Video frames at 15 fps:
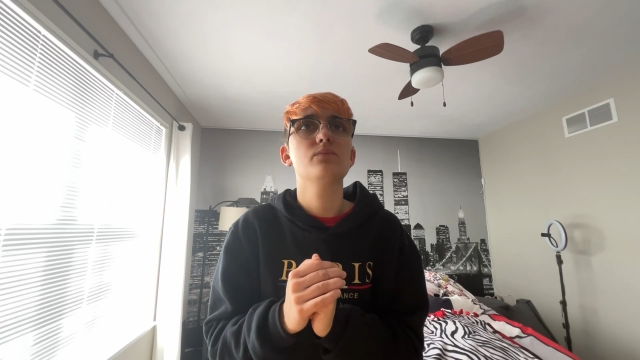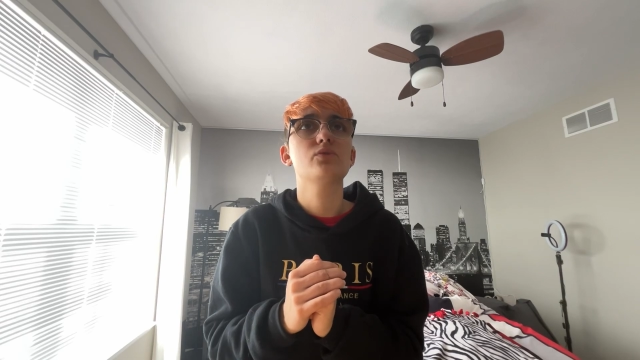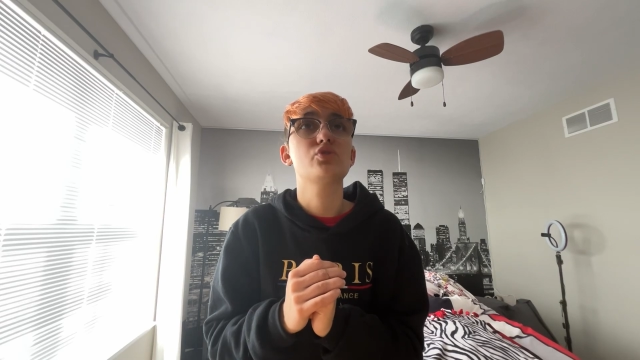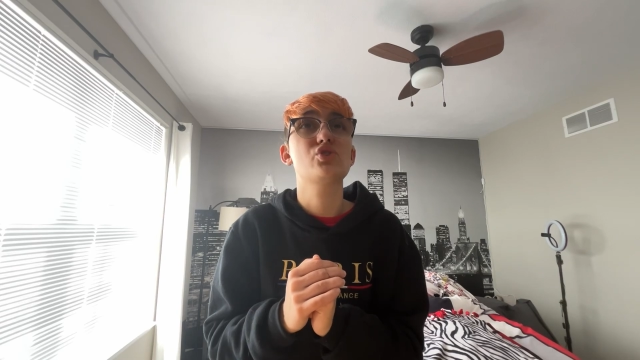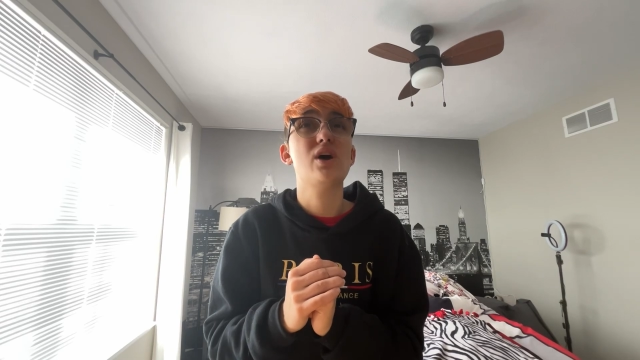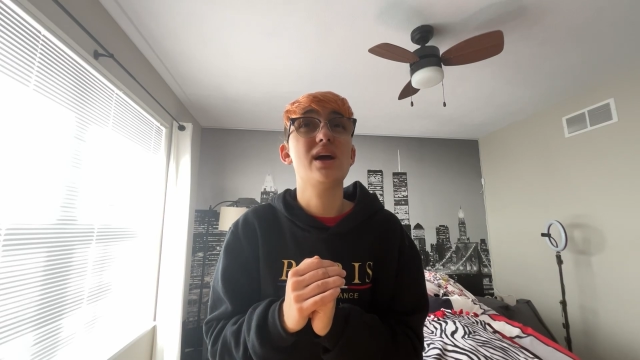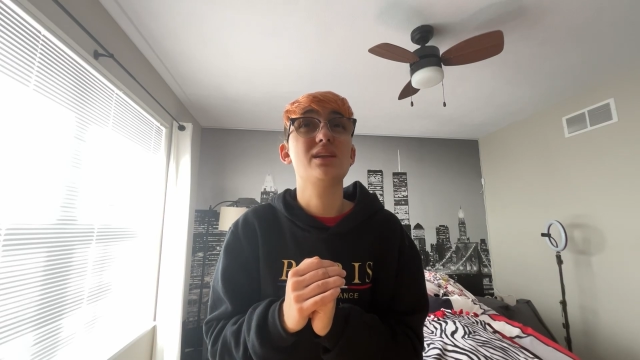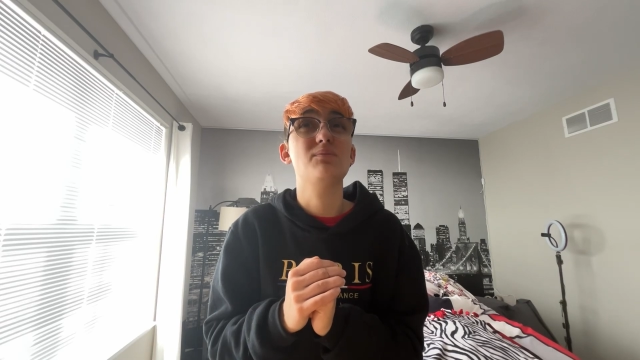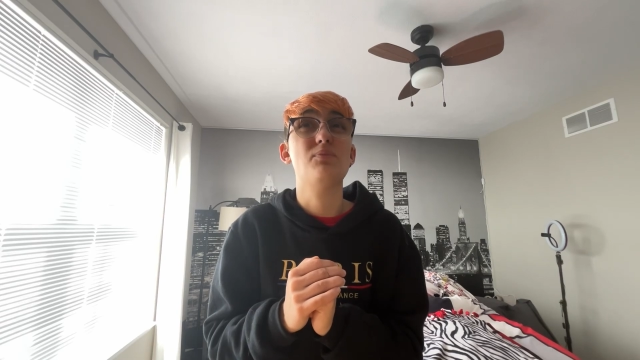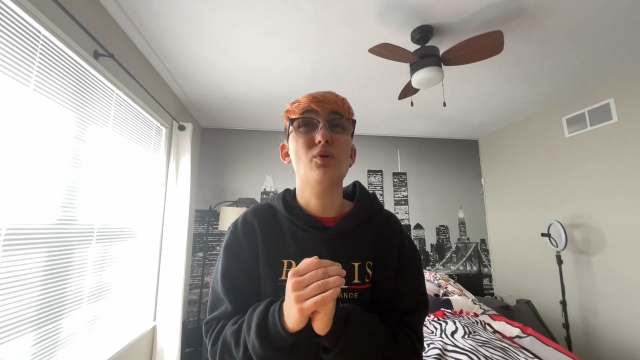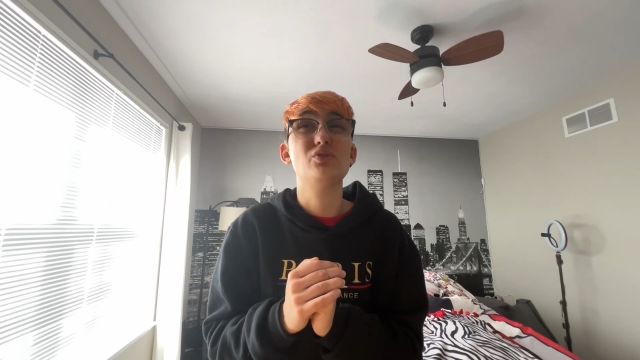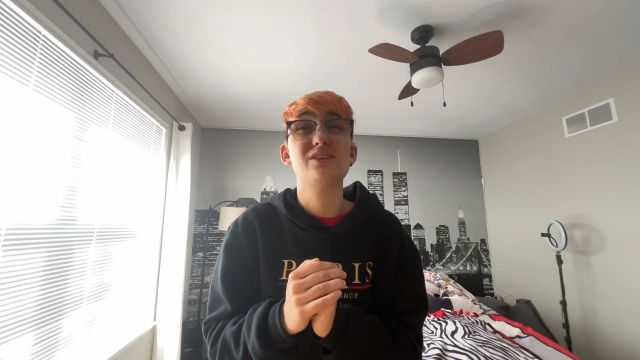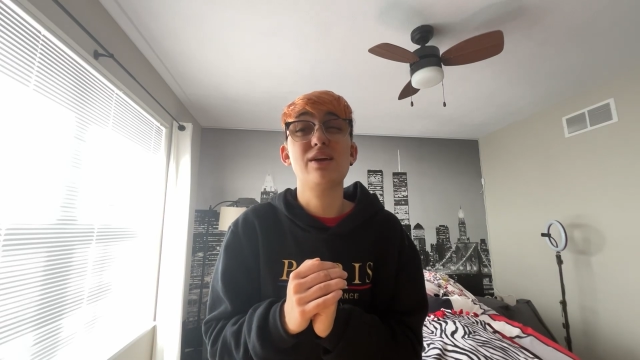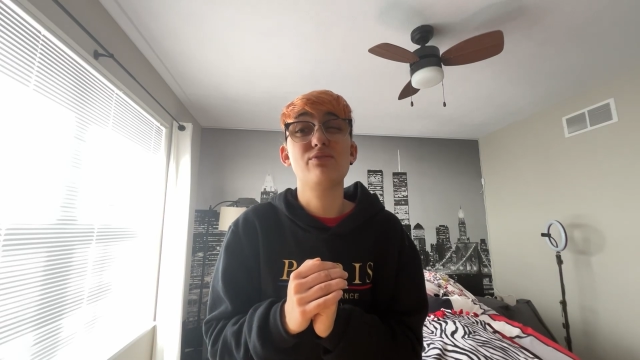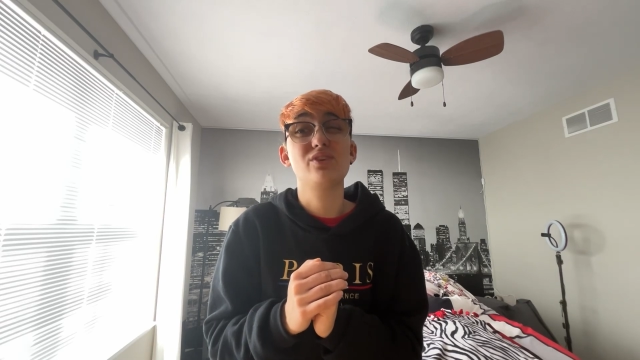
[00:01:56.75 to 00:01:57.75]
try to
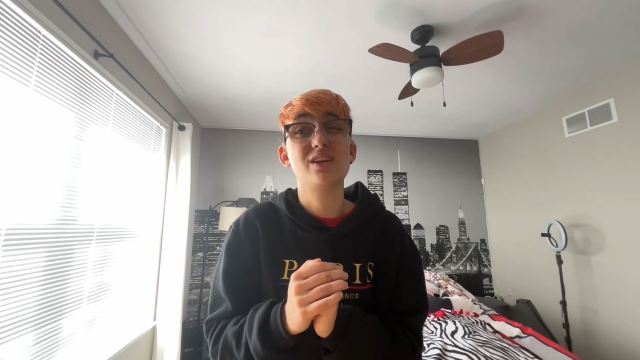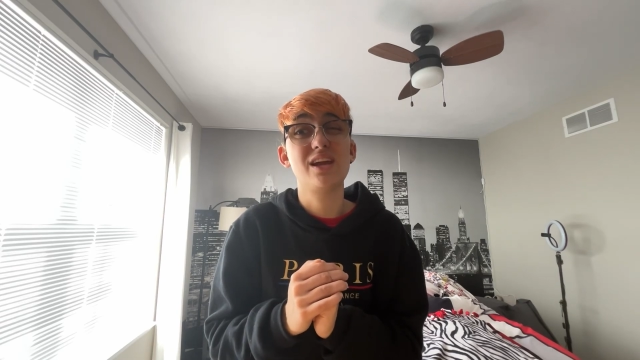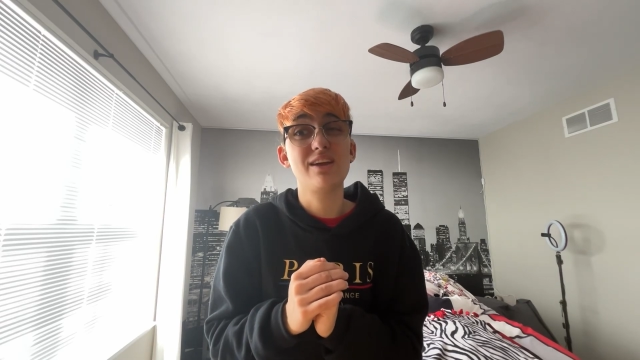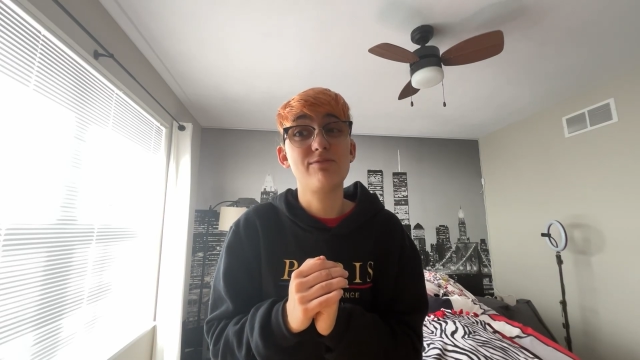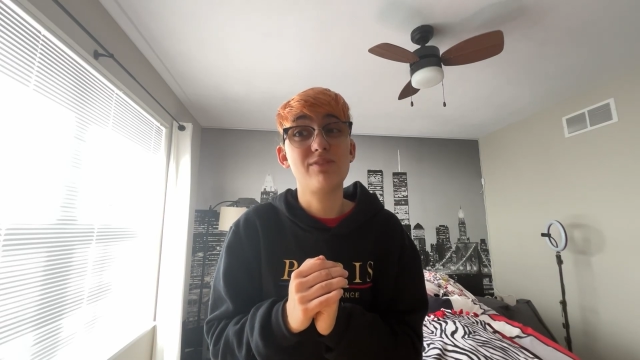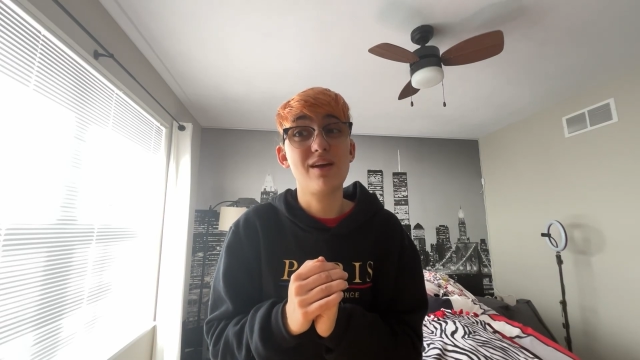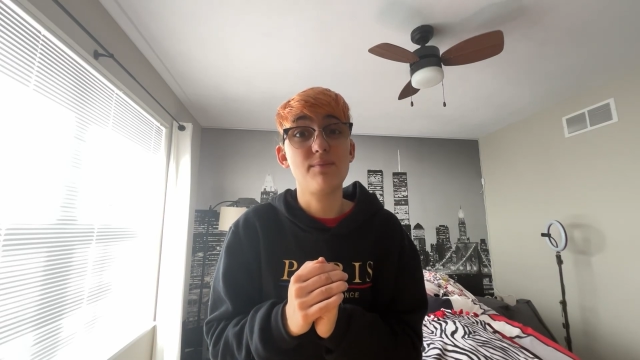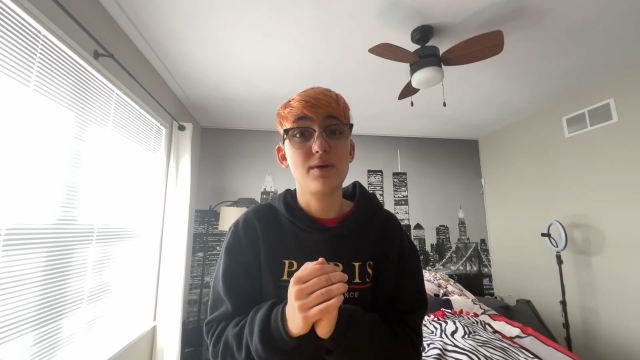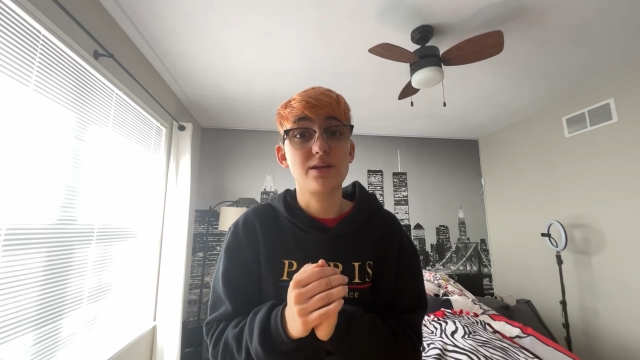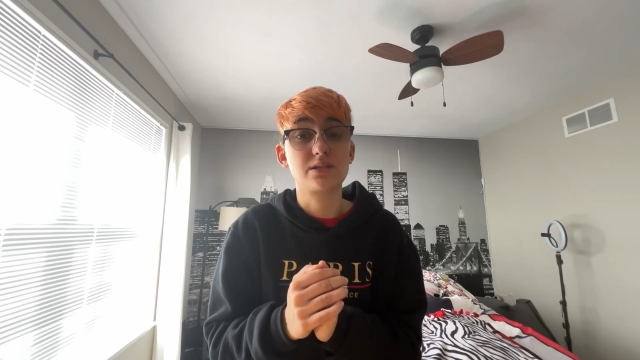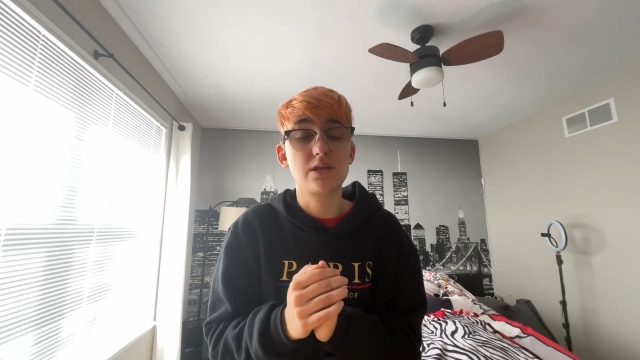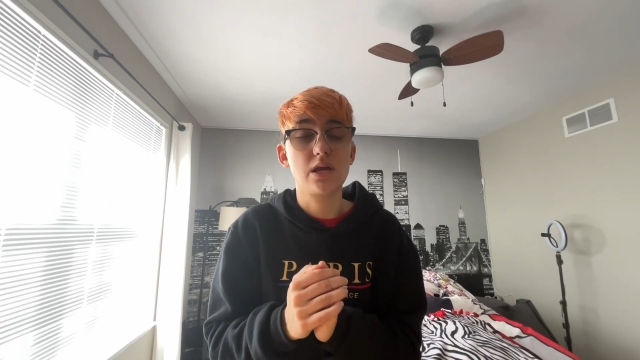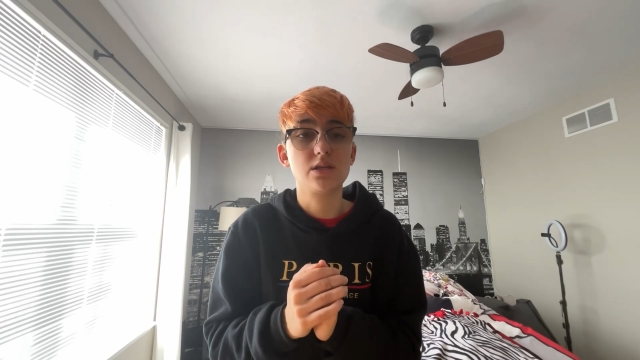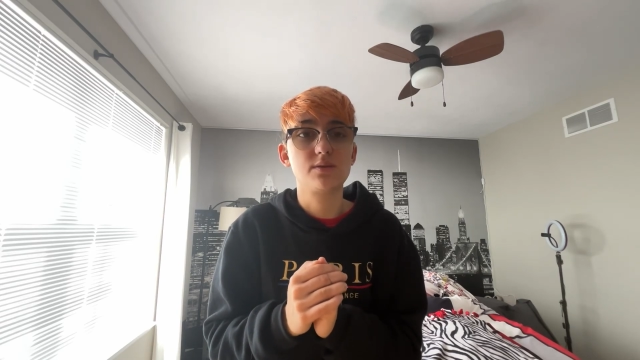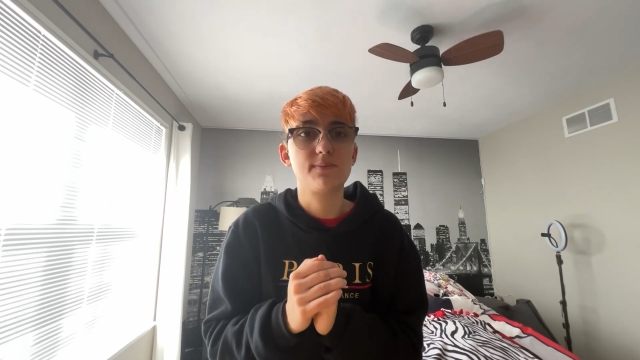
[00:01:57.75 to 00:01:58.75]
post every day, if that makes
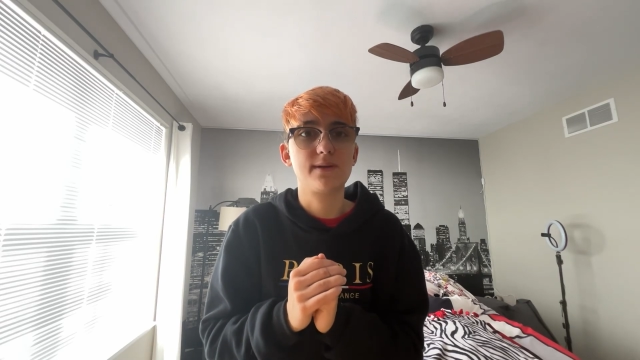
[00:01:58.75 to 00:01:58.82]
sense,